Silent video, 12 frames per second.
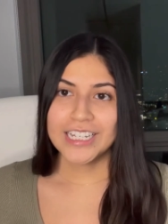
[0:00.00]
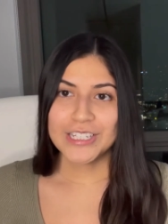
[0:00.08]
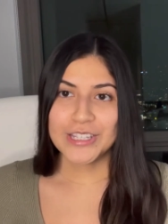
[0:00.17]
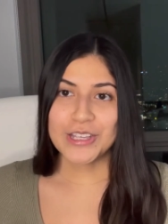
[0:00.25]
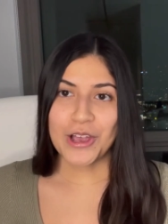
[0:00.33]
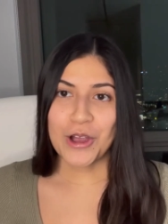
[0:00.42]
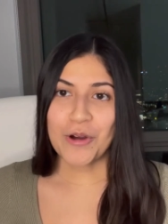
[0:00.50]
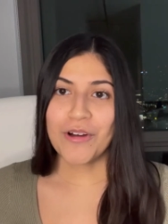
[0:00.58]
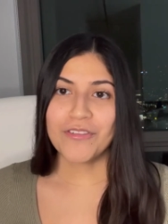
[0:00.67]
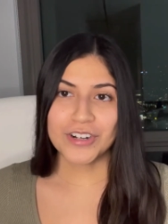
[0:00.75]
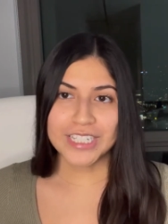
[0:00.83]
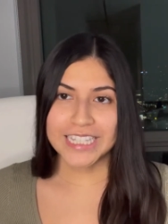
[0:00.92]
So
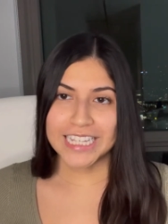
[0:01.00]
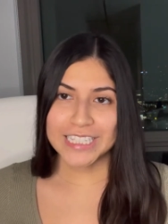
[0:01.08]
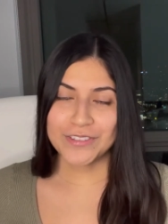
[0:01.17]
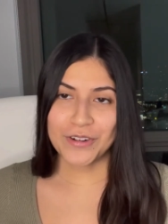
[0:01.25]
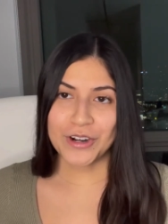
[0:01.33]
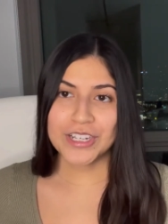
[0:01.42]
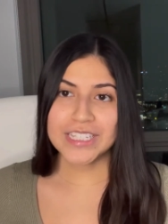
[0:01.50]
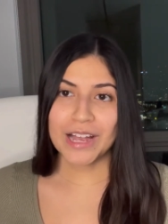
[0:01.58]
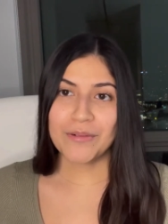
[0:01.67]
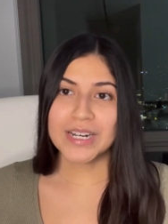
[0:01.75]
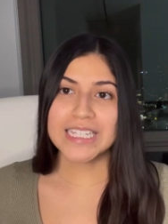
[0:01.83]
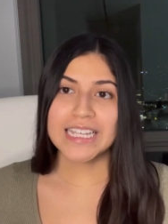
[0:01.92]
first things first, I
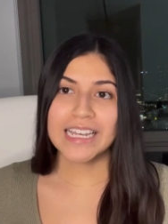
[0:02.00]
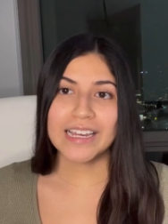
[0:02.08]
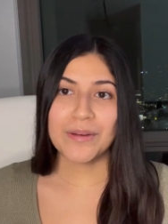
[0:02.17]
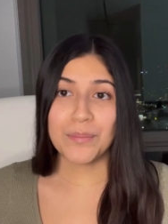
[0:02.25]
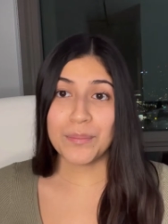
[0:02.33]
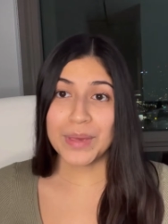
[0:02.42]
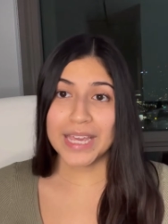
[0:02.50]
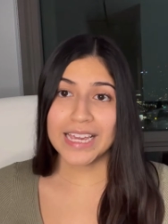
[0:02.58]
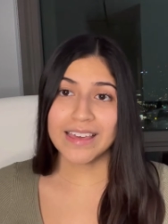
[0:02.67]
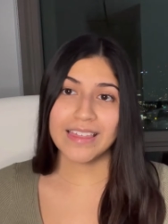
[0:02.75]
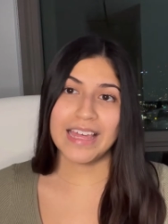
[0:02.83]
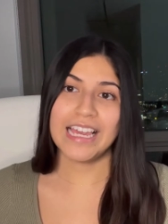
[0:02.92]
want to say a
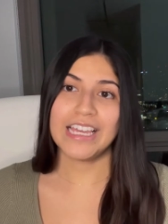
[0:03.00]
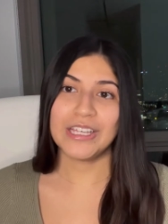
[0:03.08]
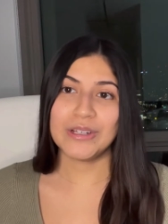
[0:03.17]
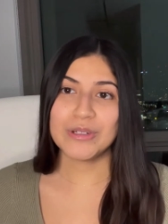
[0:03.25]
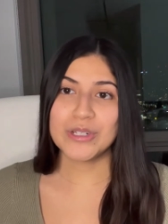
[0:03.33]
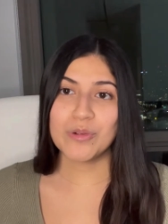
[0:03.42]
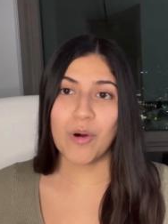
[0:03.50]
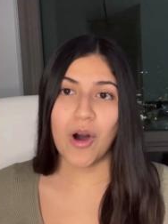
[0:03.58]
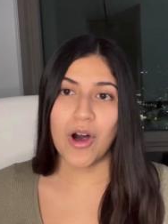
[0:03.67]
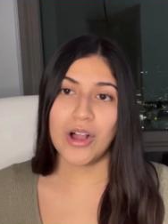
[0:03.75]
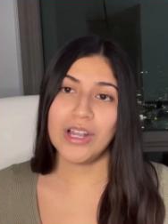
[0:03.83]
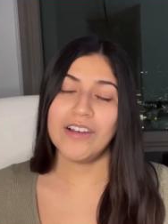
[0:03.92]
big thank you to
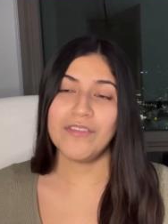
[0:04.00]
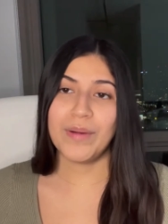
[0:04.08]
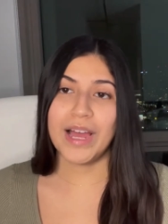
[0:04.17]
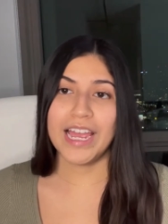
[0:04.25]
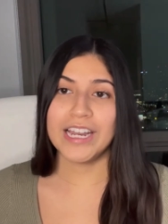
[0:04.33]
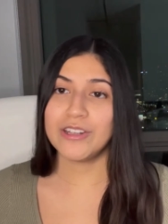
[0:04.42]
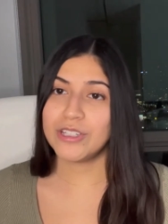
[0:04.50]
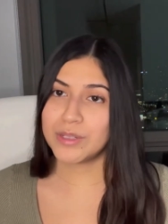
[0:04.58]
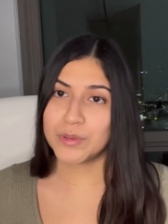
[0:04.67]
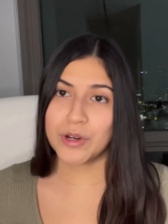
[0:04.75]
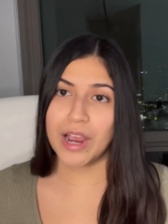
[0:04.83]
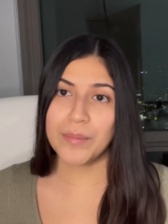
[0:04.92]
all of my new
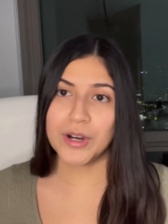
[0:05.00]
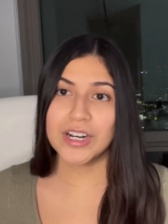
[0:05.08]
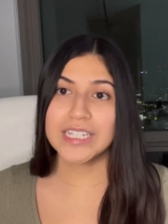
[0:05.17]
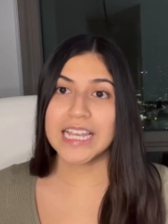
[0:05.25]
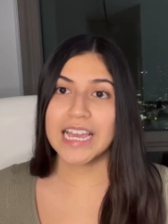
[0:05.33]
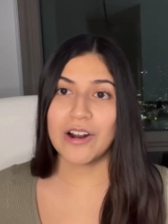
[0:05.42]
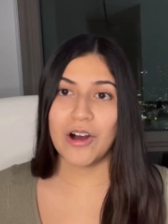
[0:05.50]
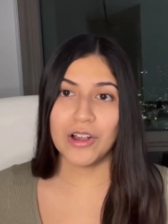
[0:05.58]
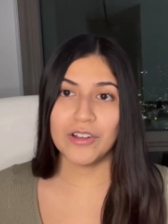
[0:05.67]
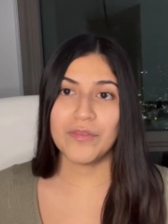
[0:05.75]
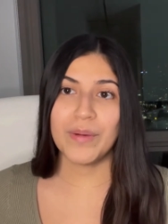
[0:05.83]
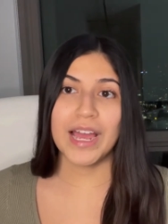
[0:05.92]
subscribers and all
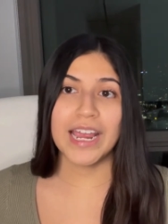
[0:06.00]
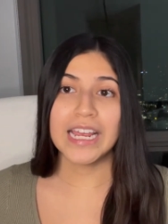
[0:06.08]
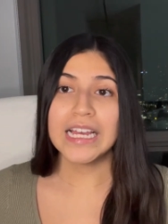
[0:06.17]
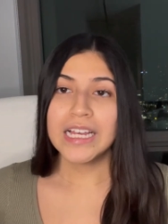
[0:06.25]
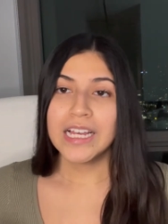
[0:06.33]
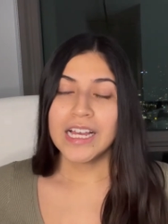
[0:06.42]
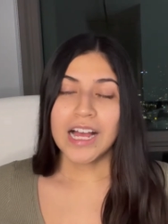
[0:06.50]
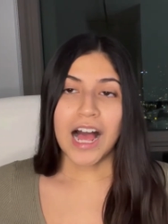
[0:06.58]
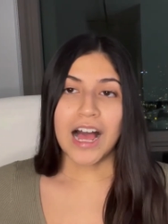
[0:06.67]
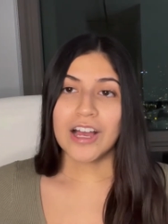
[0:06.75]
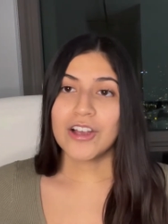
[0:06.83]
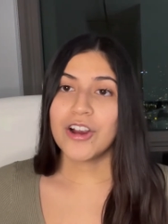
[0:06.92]
of my
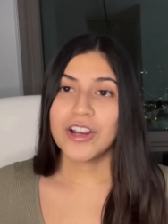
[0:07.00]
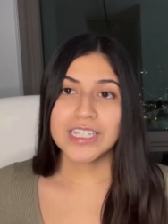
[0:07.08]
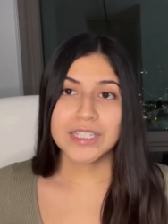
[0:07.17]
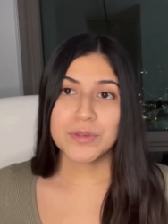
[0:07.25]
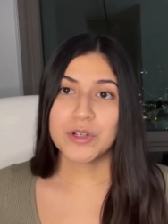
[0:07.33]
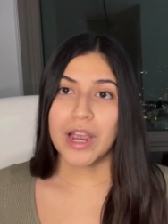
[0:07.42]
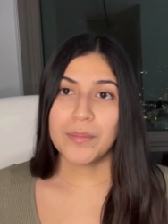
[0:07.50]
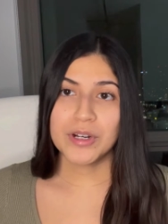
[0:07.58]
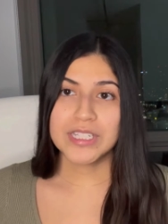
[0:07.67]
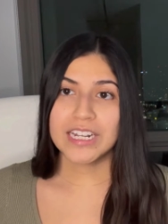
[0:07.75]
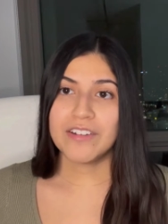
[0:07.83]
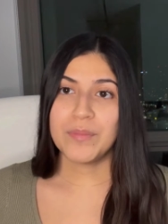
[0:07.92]
current
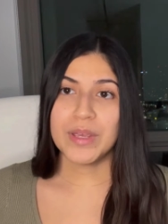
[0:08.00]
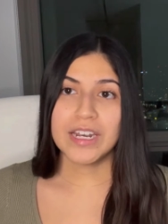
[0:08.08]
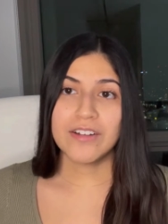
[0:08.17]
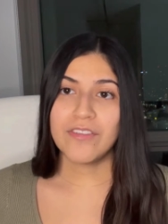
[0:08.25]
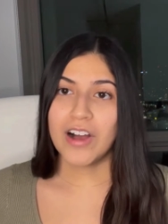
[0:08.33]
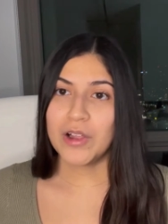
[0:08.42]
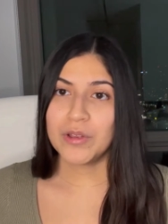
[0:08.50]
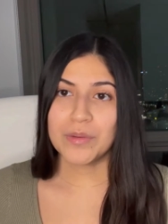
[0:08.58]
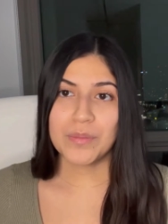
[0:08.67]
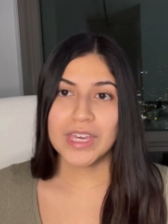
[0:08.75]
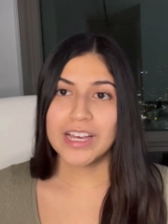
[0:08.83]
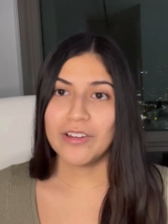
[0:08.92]
subscribers that have been following
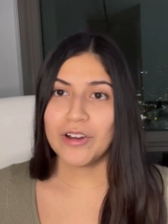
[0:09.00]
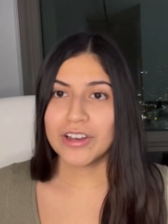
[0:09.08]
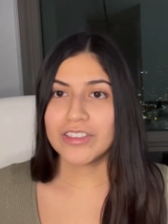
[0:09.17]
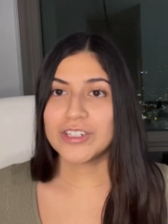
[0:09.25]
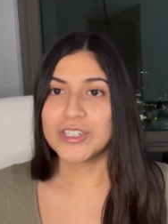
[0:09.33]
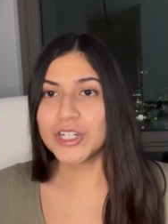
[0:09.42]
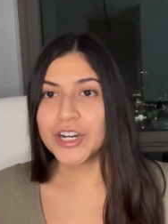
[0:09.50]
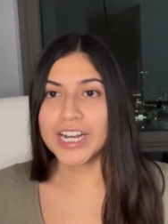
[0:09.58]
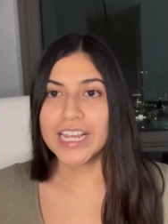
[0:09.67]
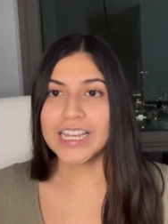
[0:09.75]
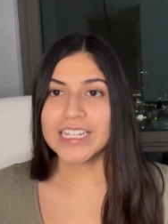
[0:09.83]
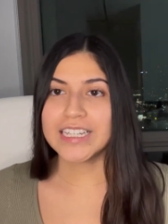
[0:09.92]
me along this
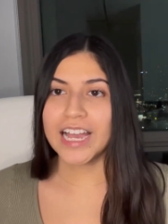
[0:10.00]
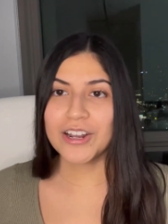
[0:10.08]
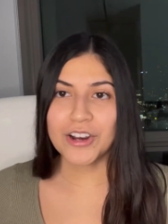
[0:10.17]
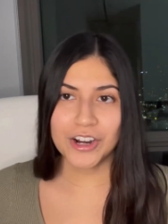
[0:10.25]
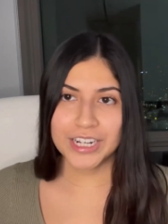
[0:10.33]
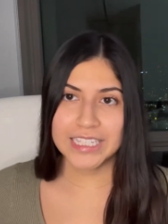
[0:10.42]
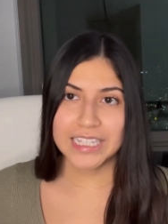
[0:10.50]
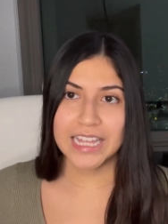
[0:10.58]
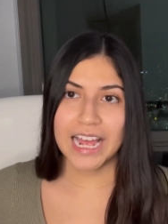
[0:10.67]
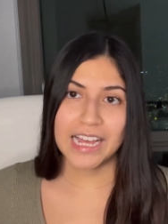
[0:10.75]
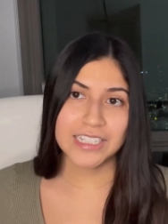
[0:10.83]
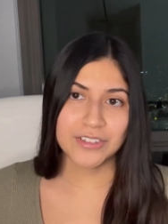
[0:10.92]
journey. It's kind of crazy
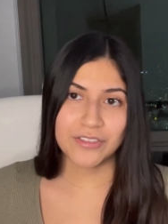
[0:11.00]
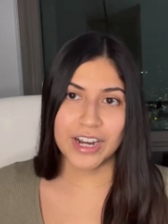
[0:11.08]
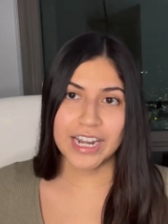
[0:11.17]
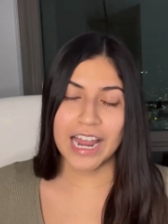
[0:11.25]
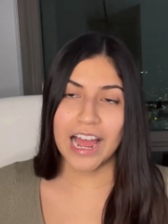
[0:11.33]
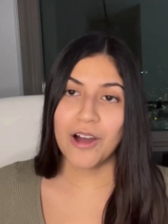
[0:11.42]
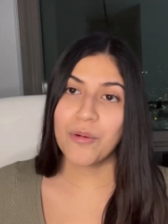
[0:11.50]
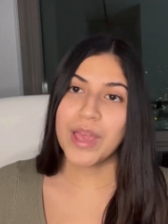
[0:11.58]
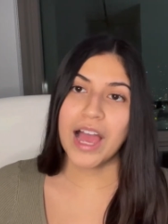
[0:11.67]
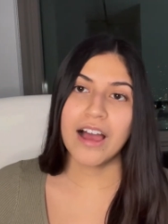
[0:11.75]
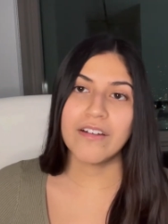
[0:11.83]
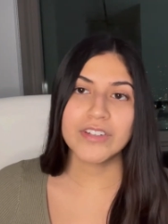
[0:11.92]
that as of right now, we
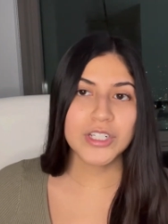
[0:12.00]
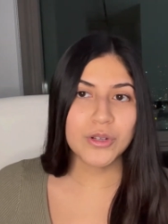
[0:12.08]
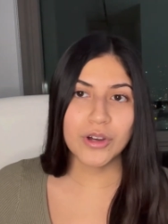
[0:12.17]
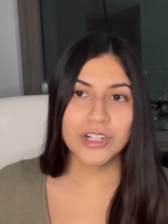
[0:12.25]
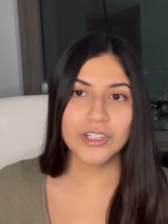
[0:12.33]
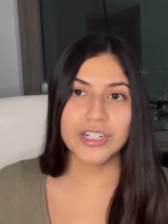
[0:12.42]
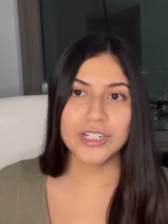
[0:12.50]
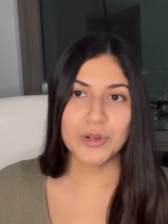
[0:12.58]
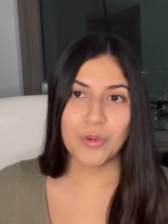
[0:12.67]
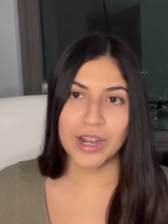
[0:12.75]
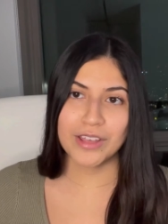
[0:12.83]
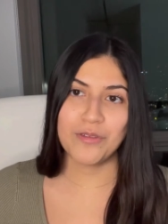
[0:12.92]
have
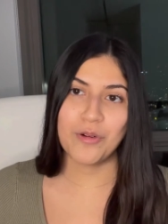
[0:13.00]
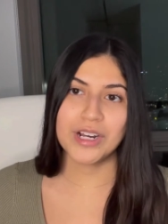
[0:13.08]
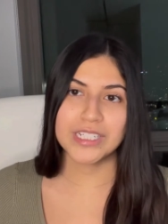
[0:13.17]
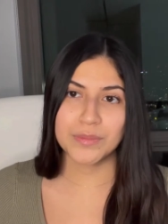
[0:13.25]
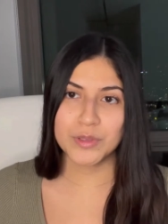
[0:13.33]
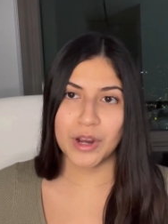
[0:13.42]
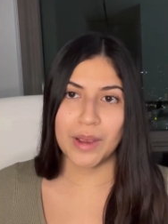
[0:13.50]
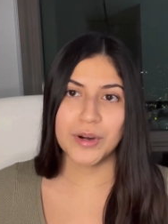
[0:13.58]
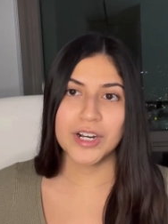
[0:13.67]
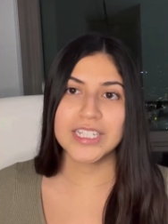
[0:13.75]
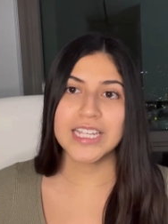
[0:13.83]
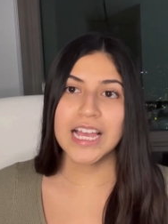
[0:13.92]
224 subscribers.